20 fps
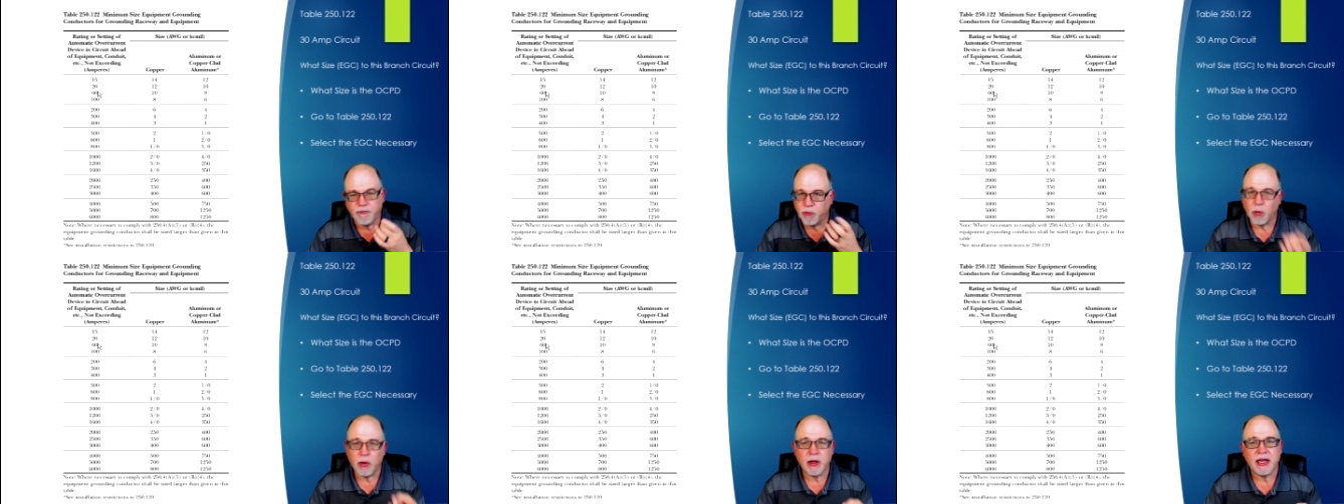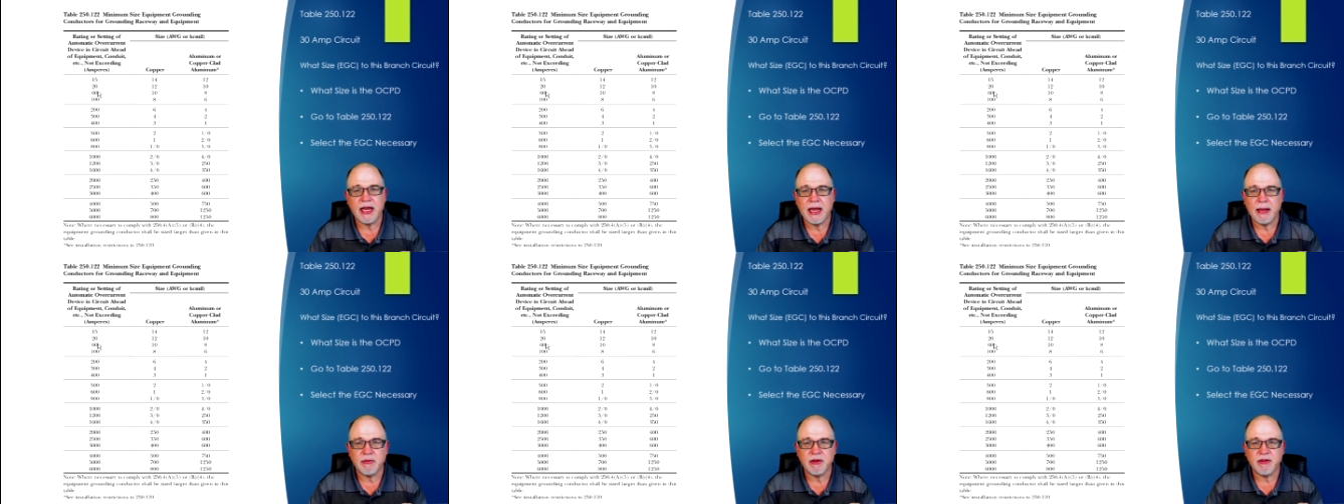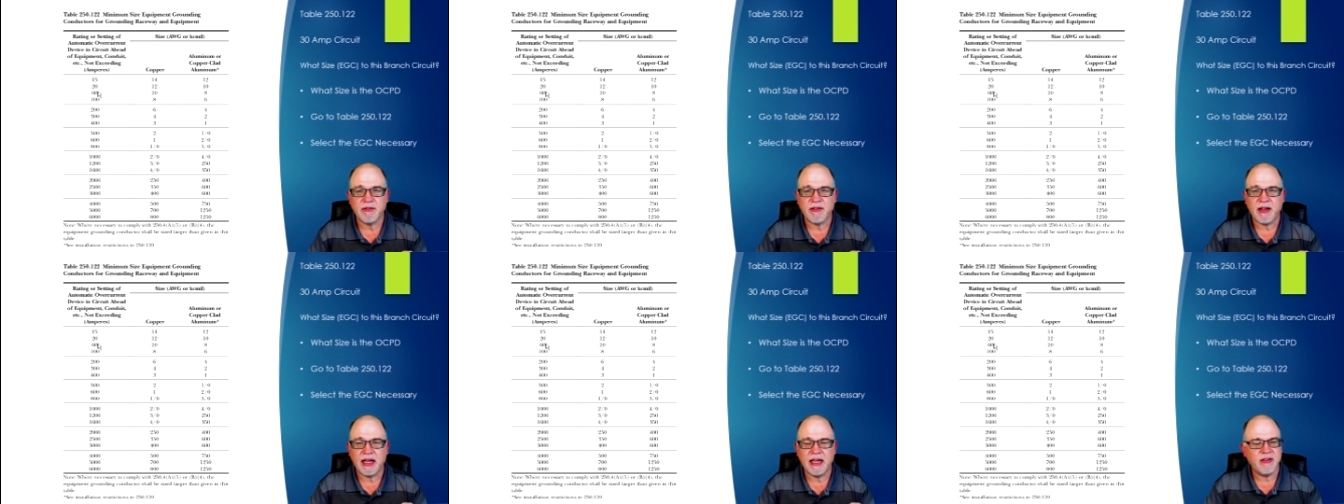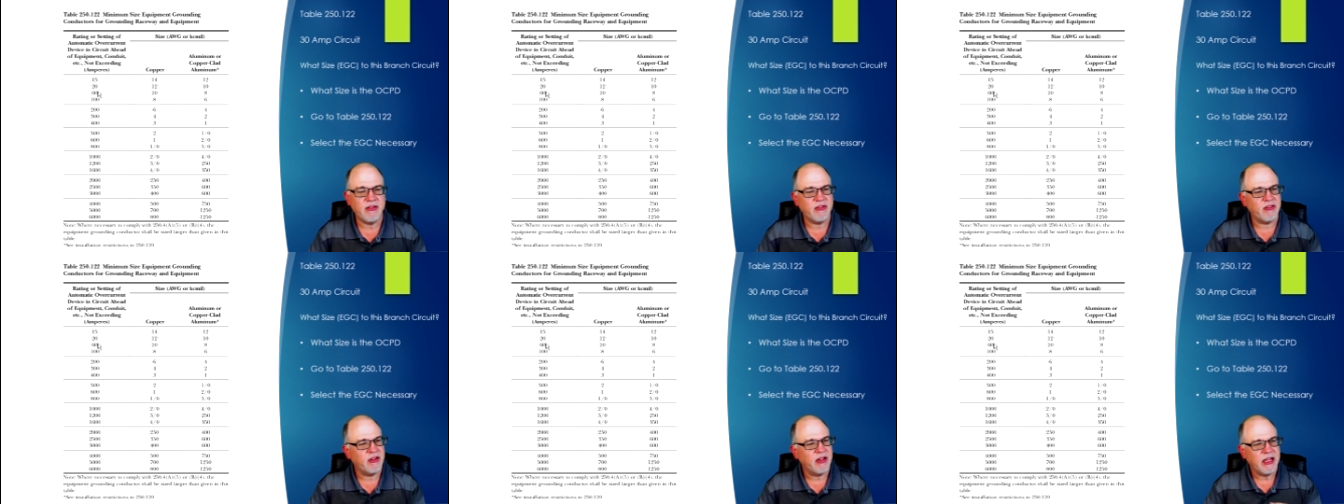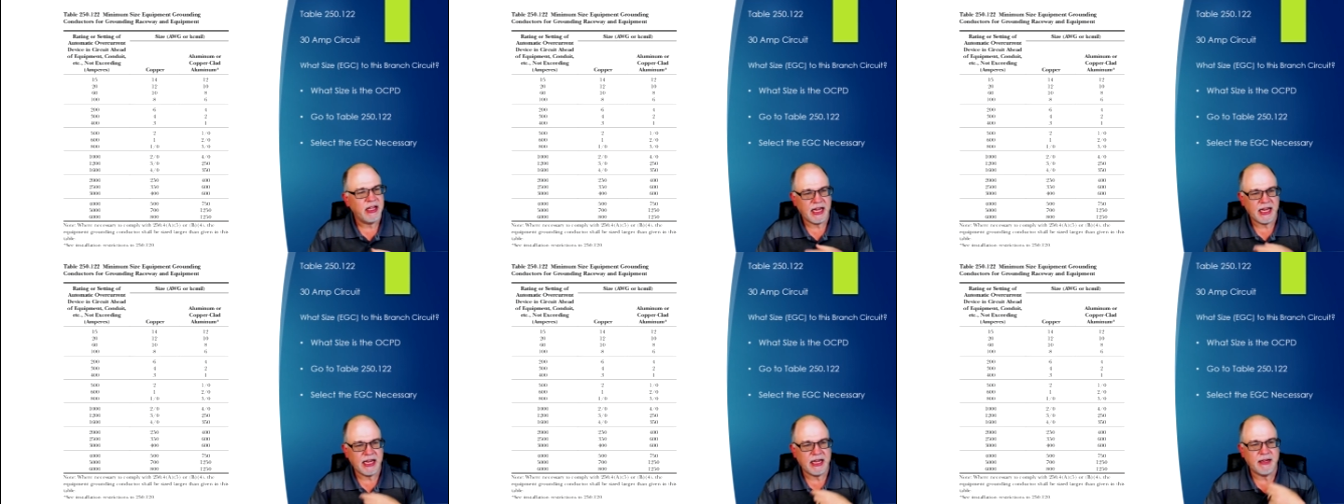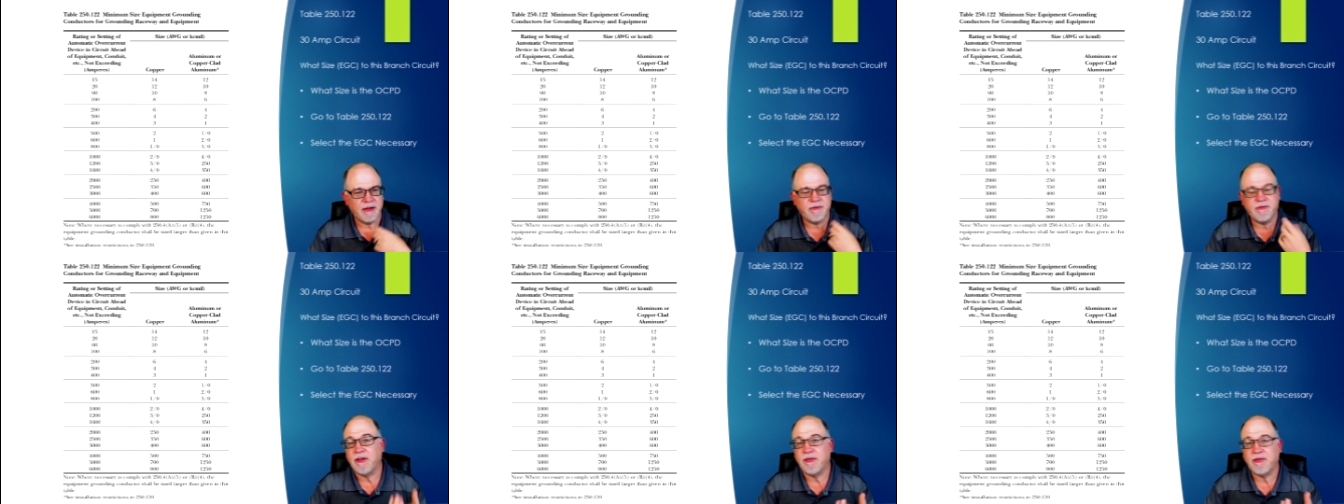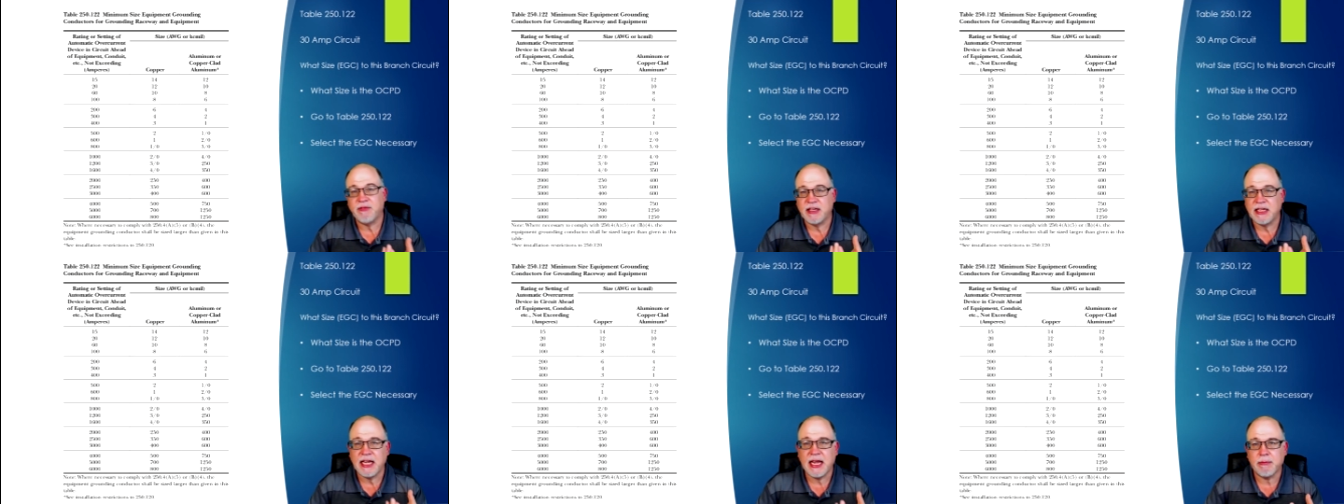40 amp device, a
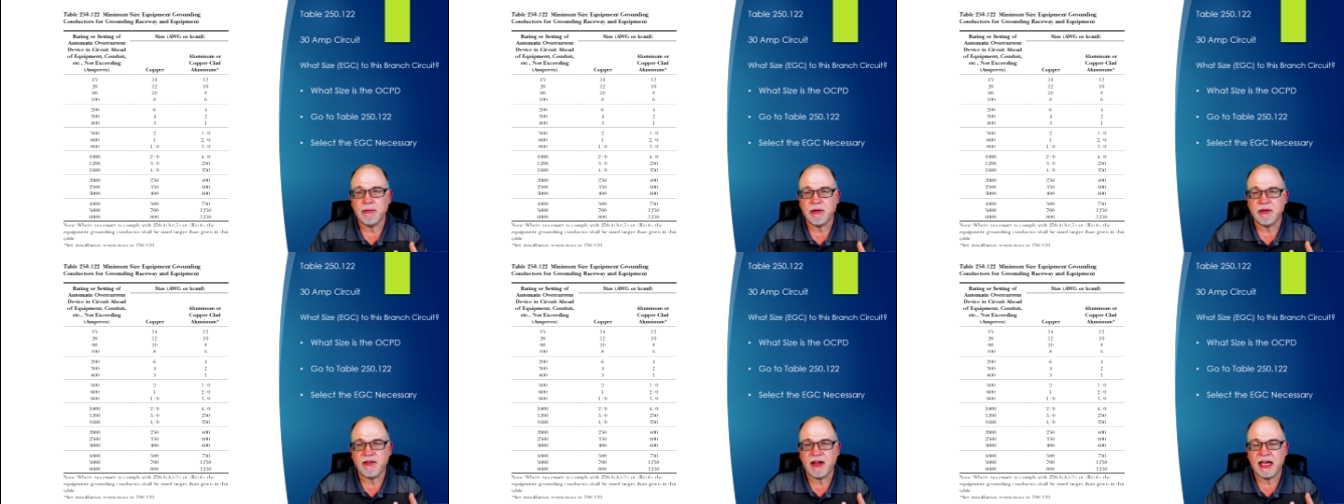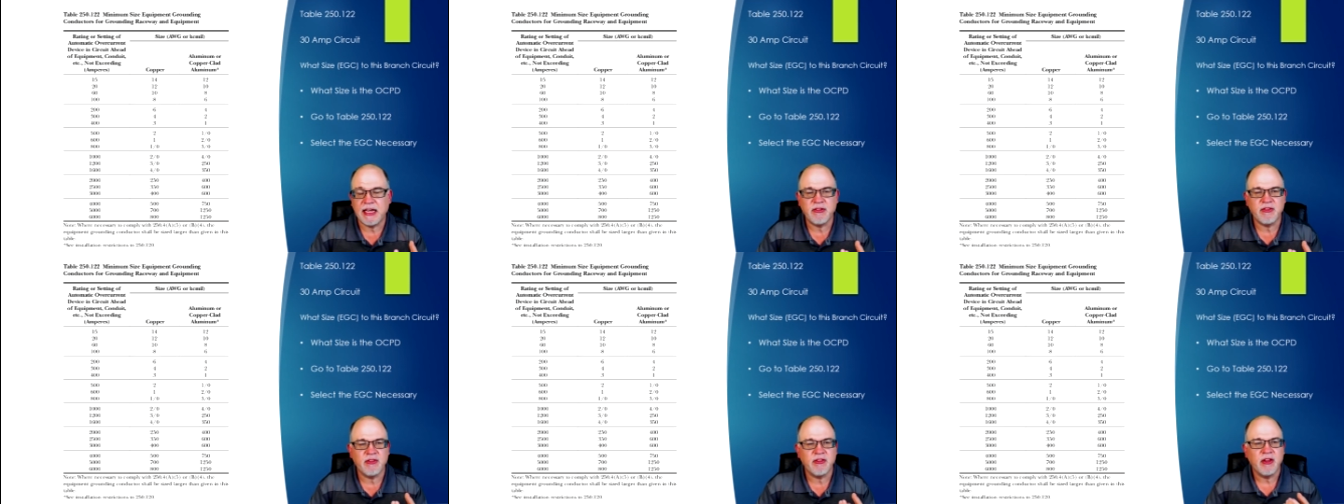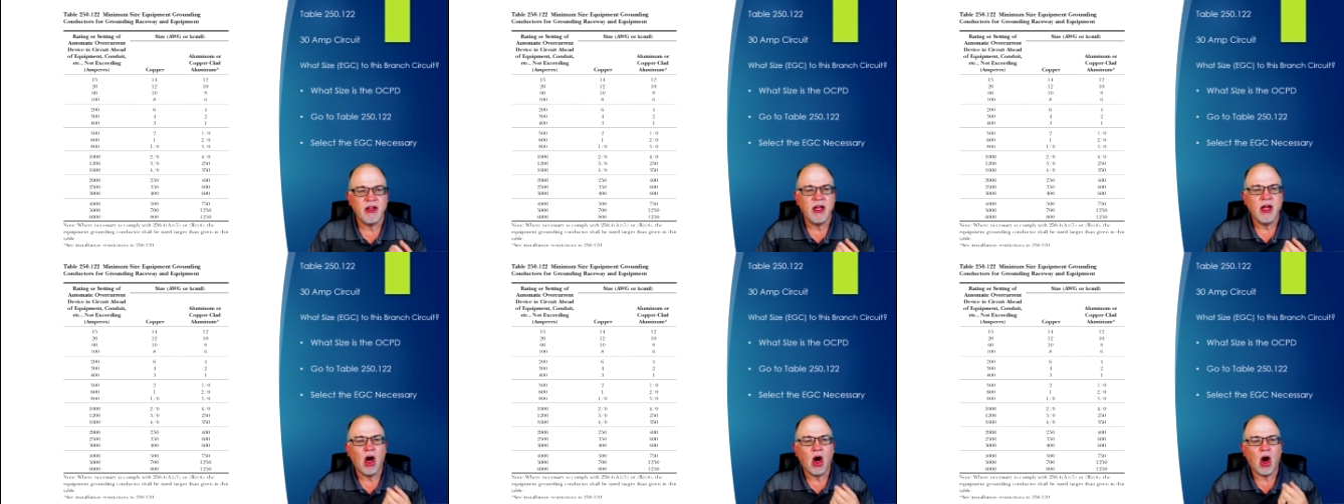50 amp device,